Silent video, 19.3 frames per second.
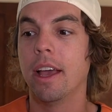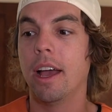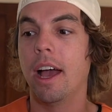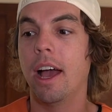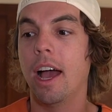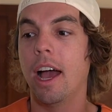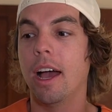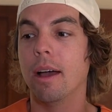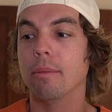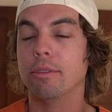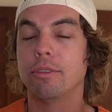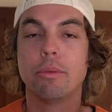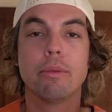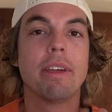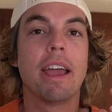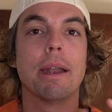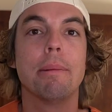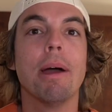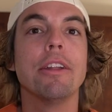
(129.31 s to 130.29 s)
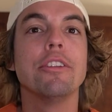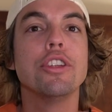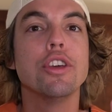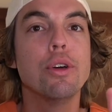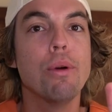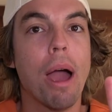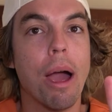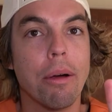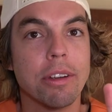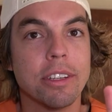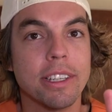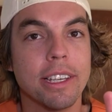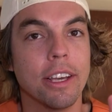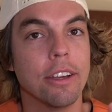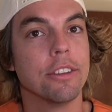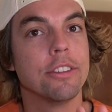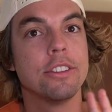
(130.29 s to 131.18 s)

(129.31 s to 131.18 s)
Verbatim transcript: Um, so we got about two hours to kill.